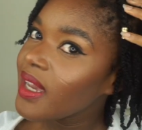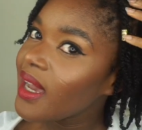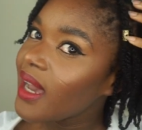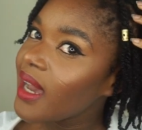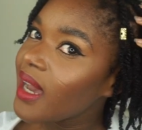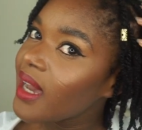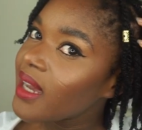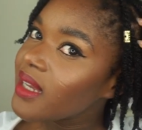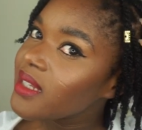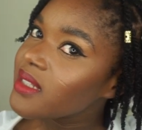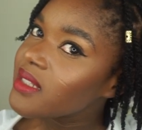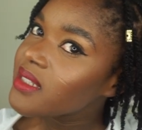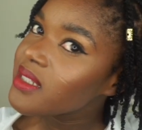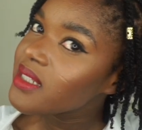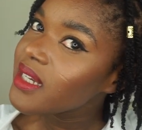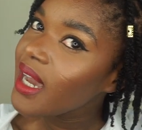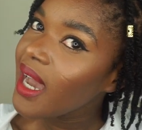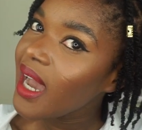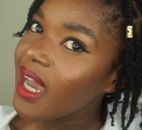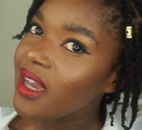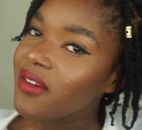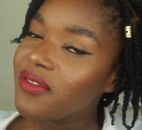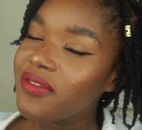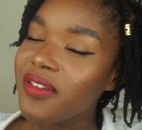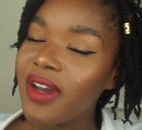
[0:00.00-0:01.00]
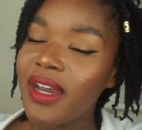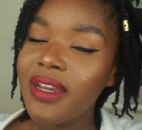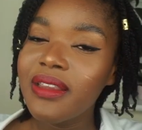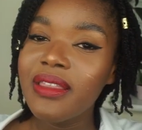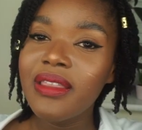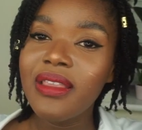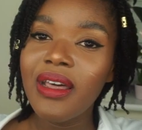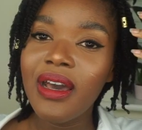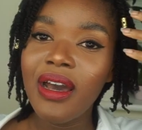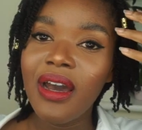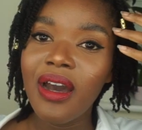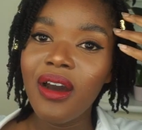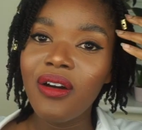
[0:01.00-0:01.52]
And I
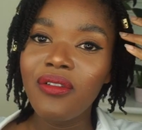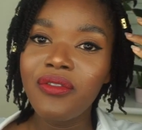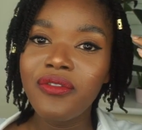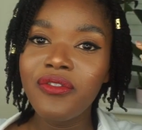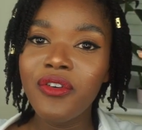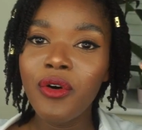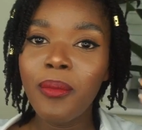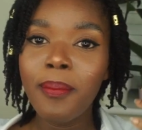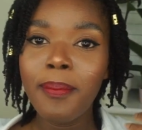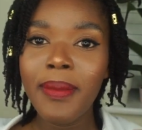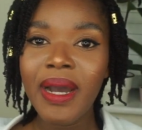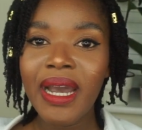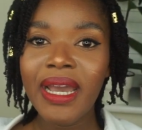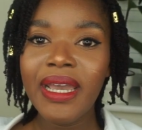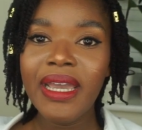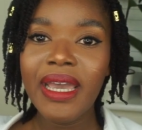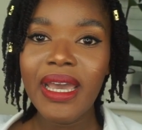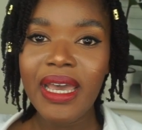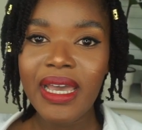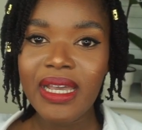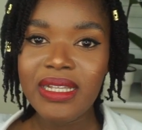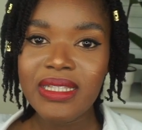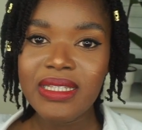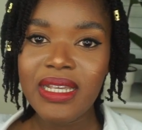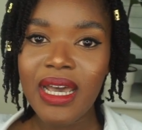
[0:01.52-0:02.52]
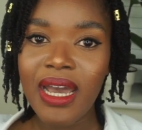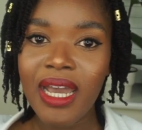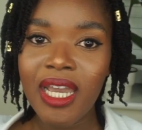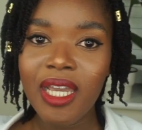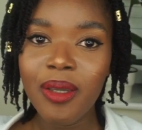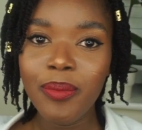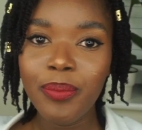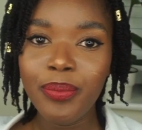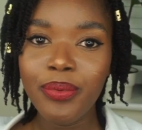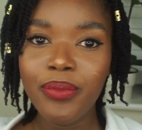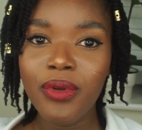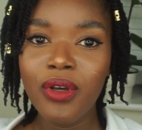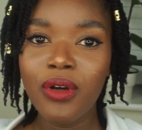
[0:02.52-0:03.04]
find that for my hair
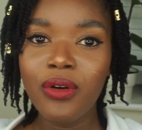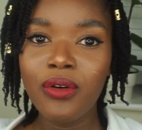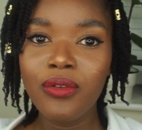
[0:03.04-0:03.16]
type,